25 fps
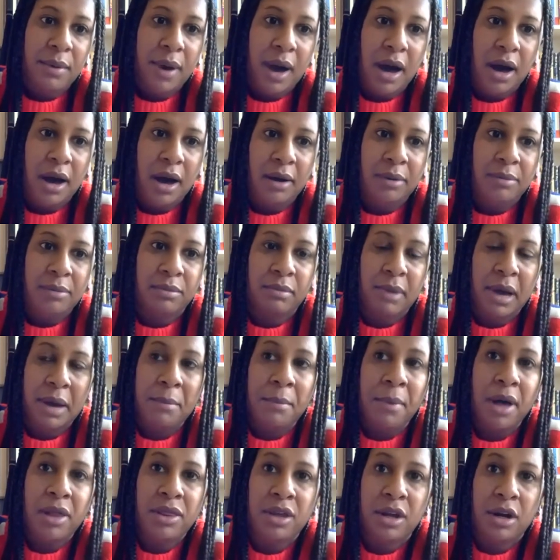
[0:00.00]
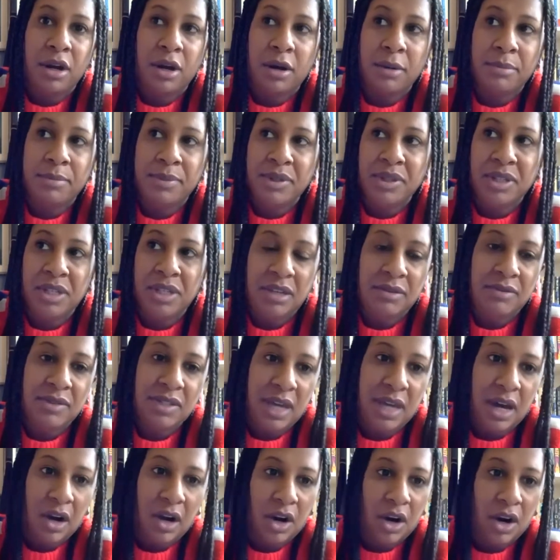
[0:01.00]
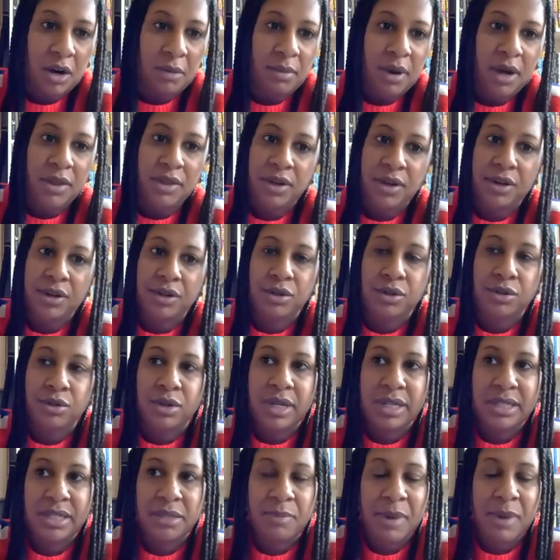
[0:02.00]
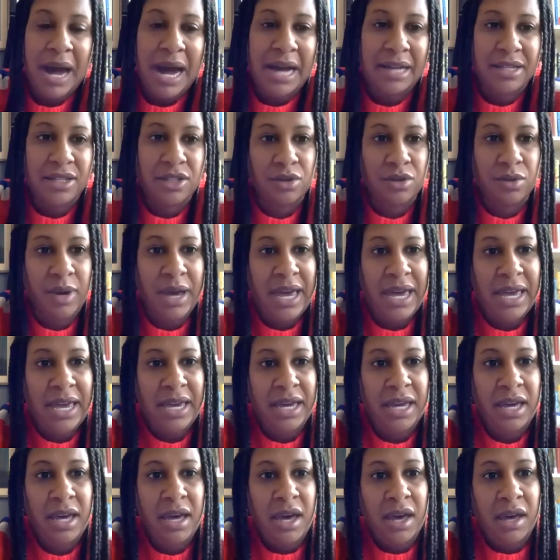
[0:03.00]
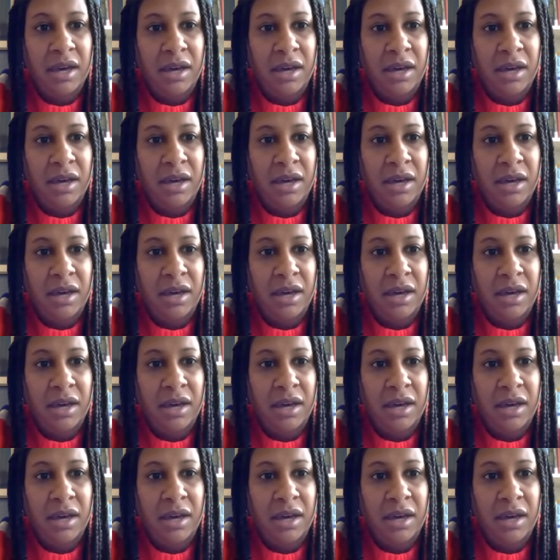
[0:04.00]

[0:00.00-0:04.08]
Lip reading: My mother believes that her mother, who has passed away,